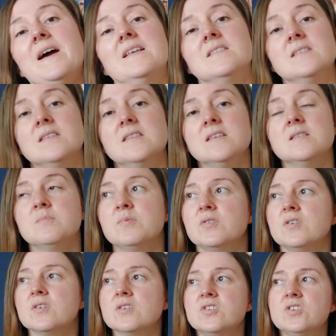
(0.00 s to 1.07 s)
patterns in this
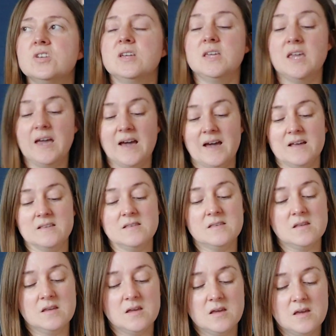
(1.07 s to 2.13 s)
book, she
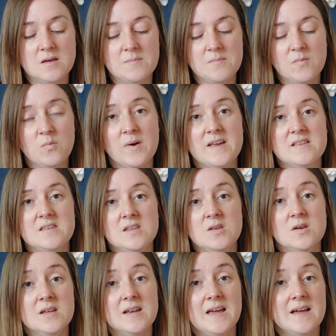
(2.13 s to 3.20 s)
has ways that
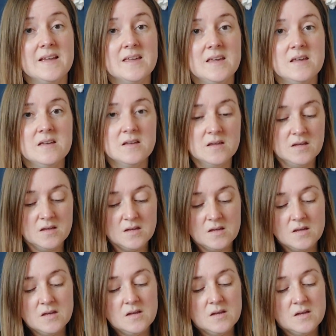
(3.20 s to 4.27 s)
you can hack it.
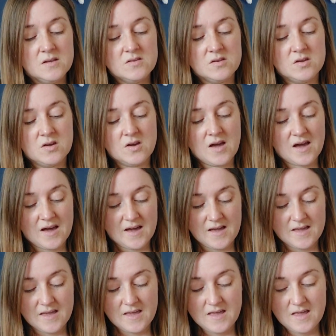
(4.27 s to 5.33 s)
So
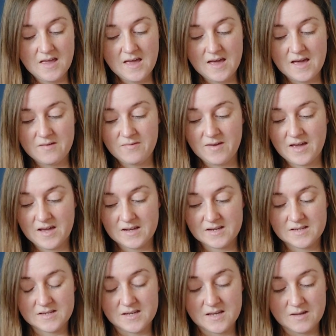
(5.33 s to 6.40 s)
I have
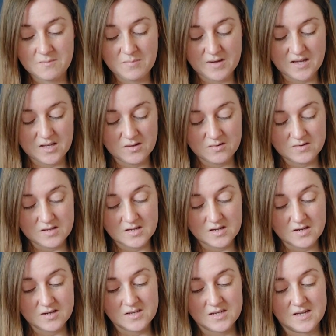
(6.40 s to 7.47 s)
hacked it by using
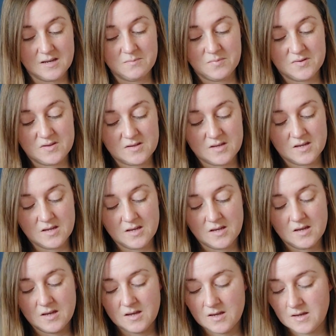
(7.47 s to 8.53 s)
her tips
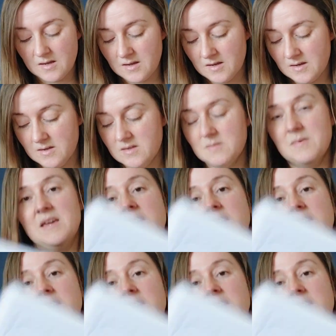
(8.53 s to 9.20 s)
to